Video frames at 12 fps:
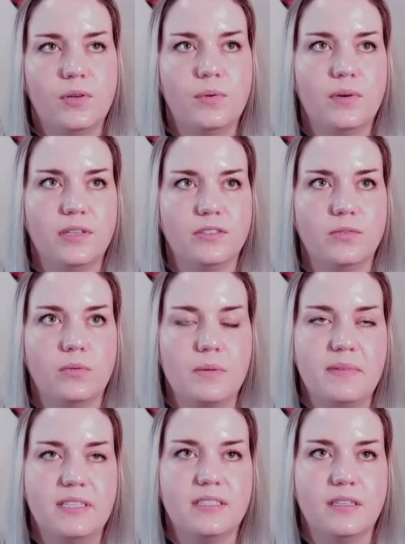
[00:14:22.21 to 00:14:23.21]
Who else are we
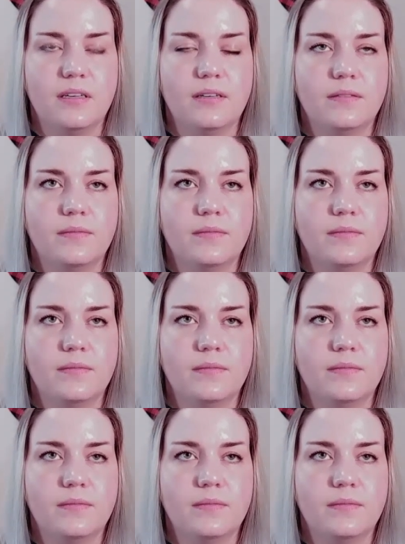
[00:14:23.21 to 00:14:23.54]
missing?